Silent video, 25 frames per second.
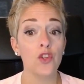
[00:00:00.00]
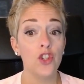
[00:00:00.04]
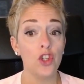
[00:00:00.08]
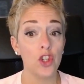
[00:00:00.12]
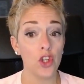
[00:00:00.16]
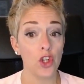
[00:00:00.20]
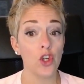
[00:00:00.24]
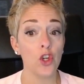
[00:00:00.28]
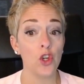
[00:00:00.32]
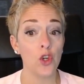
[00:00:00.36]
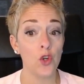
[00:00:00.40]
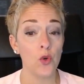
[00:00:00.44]

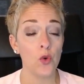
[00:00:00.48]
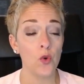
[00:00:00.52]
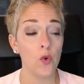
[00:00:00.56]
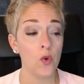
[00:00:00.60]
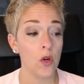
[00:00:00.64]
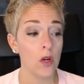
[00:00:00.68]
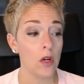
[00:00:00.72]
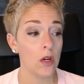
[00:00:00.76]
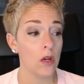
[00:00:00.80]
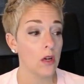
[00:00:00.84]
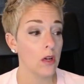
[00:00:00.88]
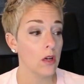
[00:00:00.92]
do,
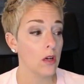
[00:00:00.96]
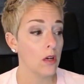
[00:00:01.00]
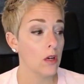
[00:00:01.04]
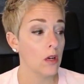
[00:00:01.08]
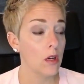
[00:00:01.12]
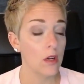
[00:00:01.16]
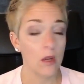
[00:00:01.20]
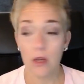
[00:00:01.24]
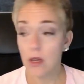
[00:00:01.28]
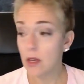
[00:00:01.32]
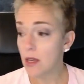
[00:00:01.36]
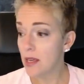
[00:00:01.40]

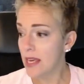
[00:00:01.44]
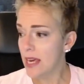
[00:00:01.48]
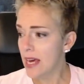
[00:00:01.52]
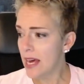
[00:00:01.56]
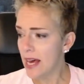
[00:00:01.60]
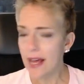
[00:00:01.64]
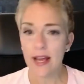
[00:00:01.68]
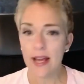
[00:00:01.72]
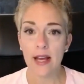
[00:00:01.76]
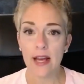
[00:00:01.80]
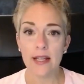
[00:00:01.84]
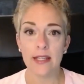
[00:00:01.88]
yeah,
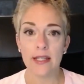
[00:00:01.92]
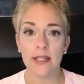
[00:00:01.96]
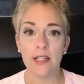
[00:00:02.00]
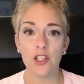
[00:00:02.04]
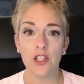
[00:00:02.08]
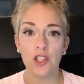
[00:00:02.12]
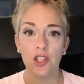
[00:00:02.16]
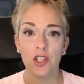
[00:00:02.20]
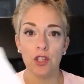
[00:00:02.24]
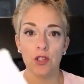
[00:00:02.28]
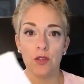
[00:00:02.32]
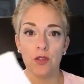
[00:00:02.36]
I got
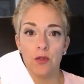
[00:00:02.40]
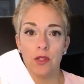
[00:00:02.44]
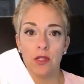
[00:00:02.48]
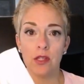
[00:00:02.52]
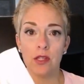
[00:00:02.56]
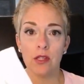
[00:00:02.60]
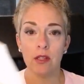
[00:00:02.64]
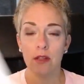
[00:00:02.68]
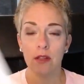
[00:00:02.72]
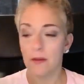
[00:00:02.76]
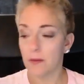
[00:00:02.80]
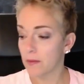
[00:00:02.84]

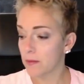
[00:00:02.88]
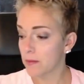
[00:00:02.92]
tissues.